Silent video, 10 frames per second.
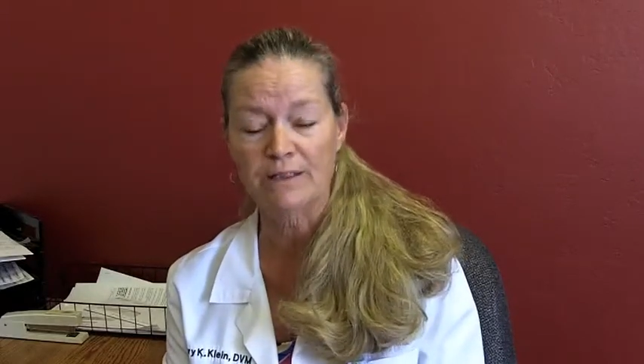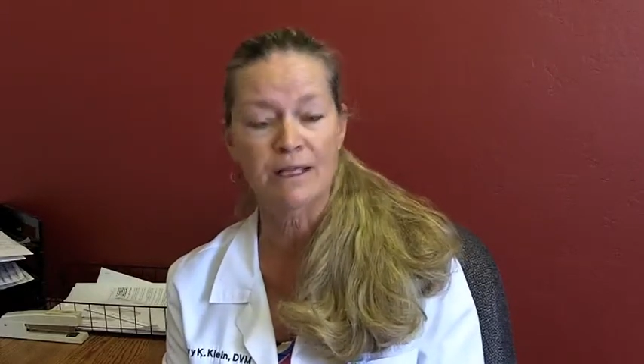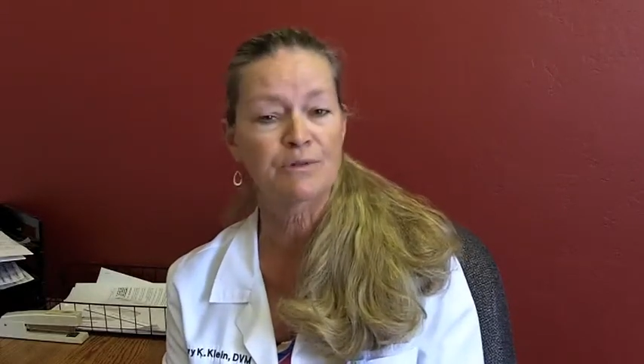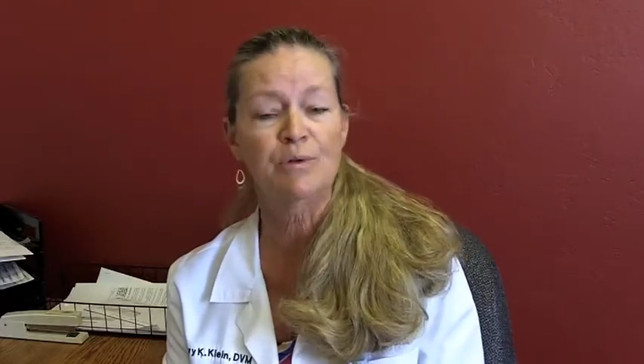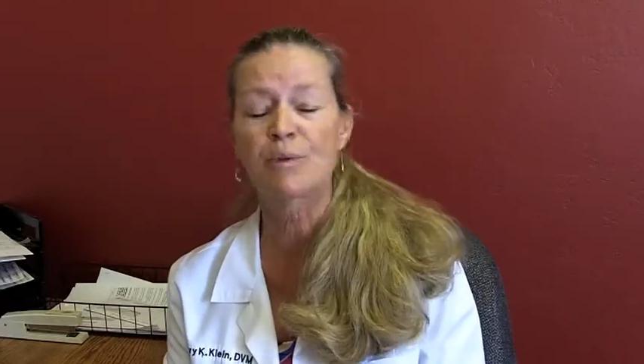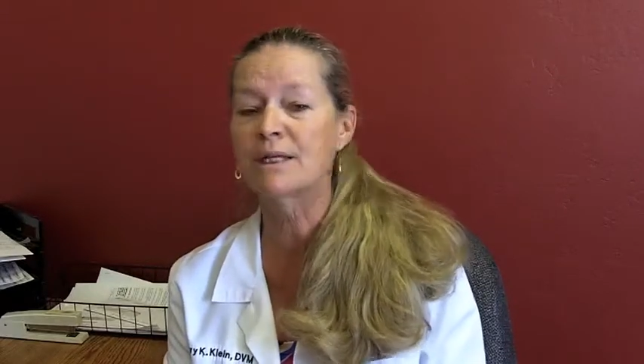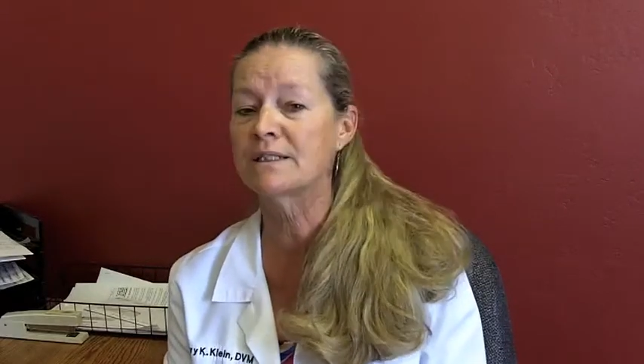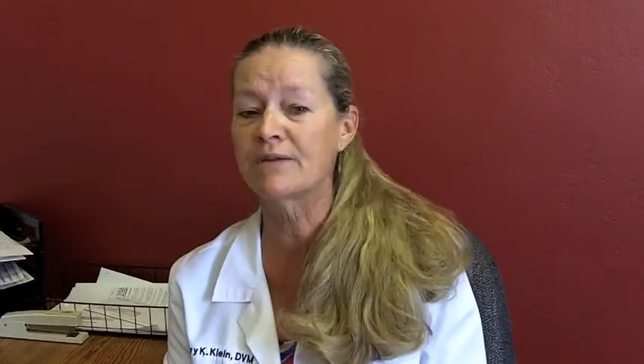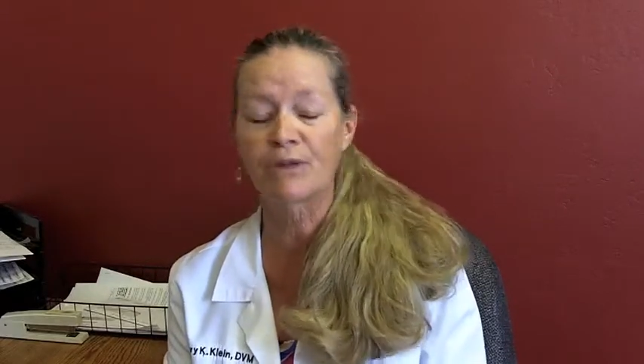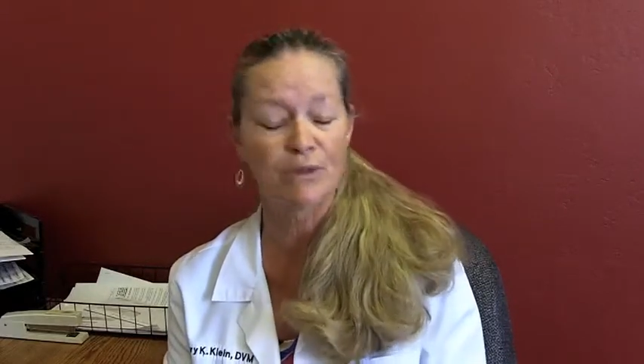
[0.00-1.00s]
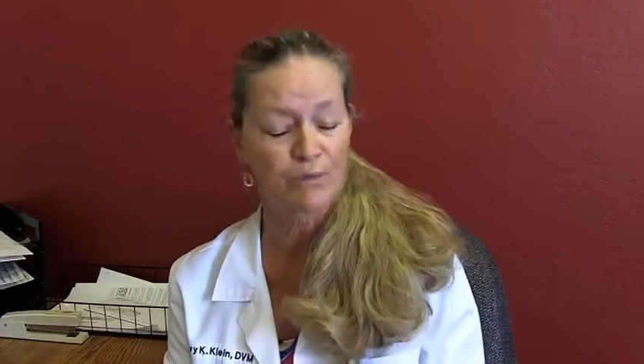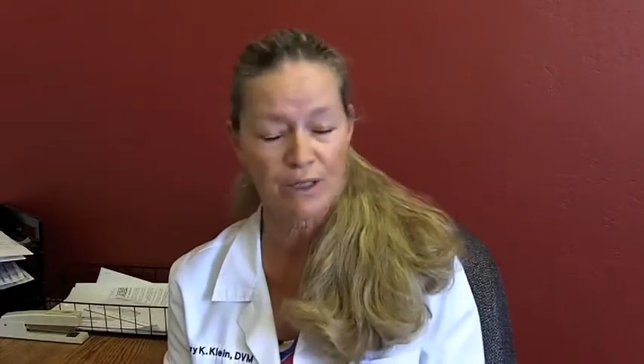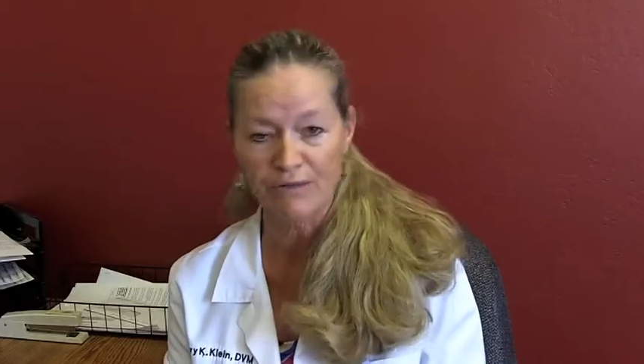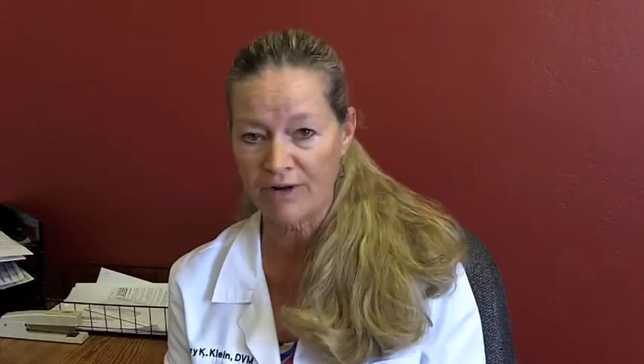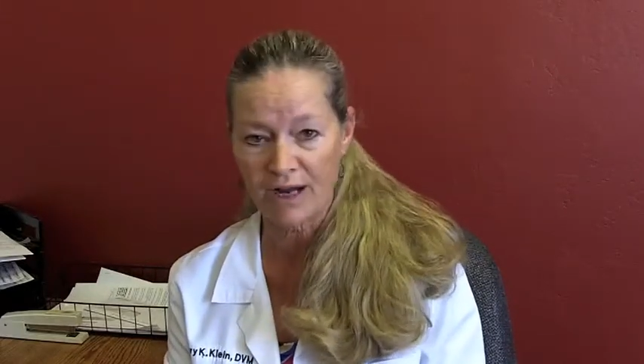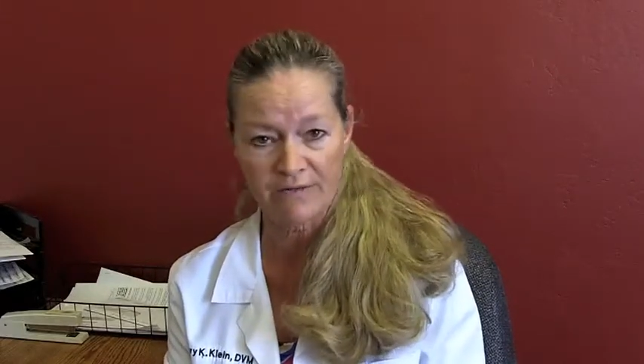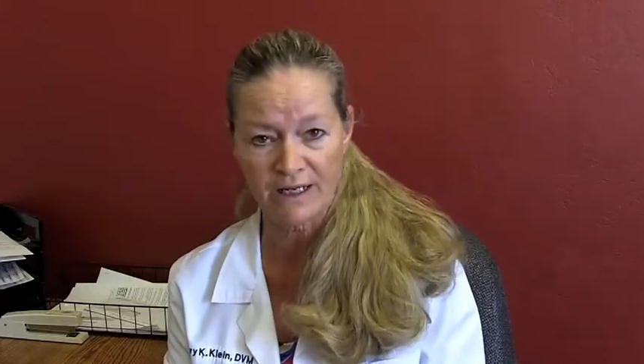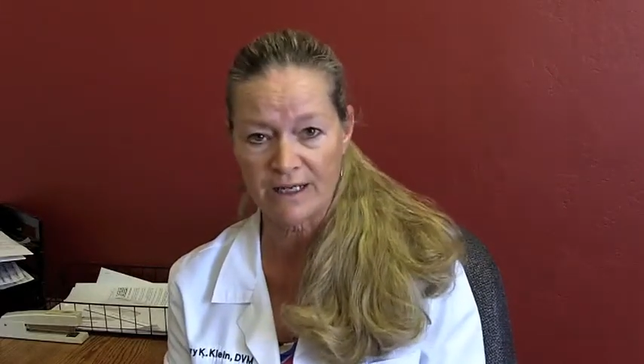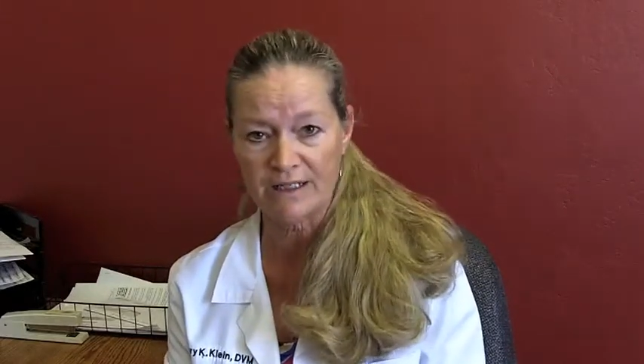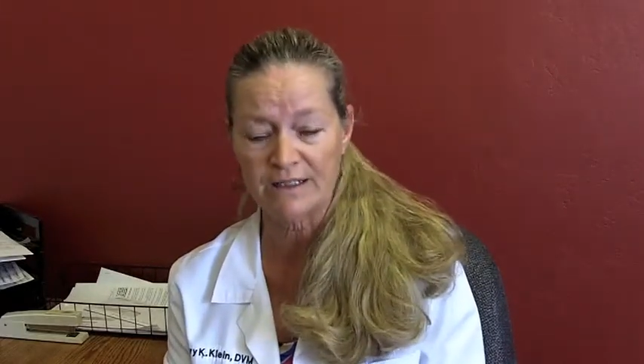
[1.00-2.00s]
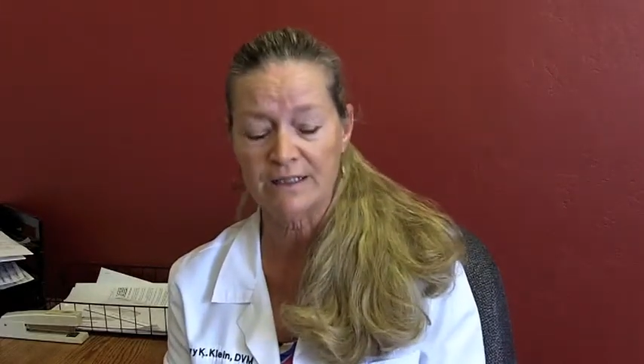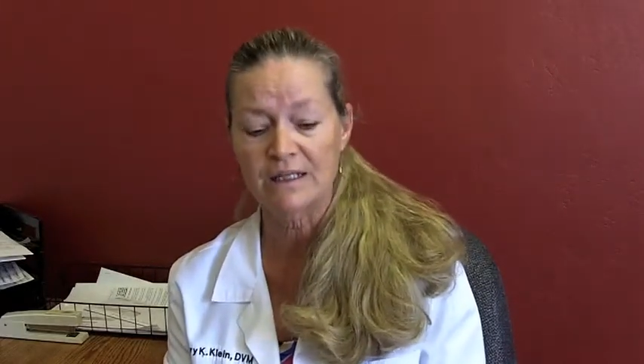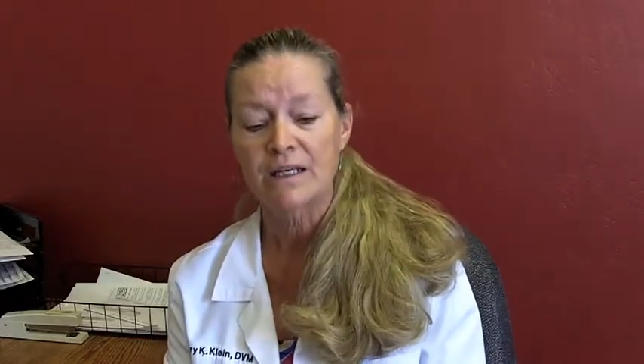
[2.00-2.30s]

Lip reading: That's replaced every 3 to 5 days.